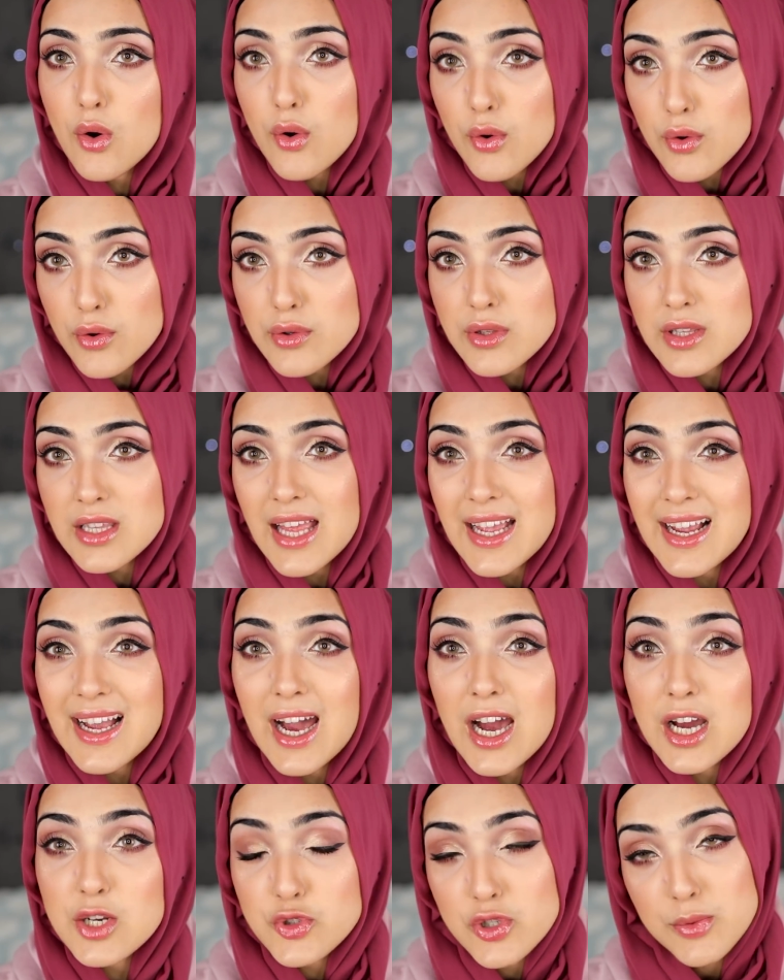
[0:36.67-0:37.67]
own like
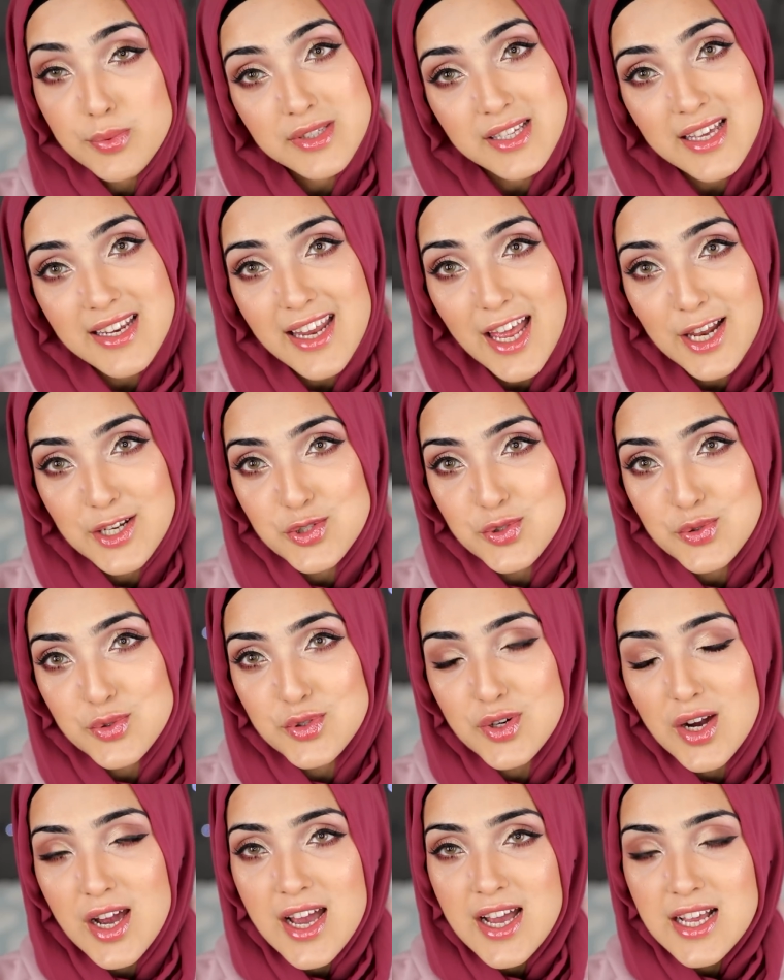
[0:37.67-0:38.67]
100%
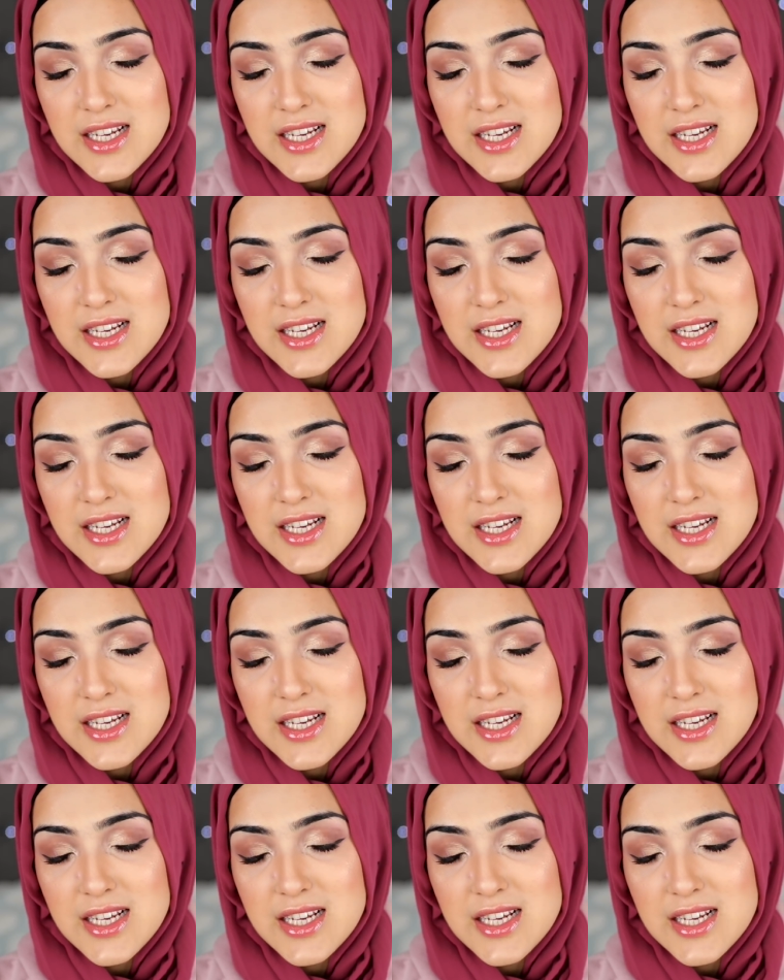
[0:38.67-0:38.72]
natural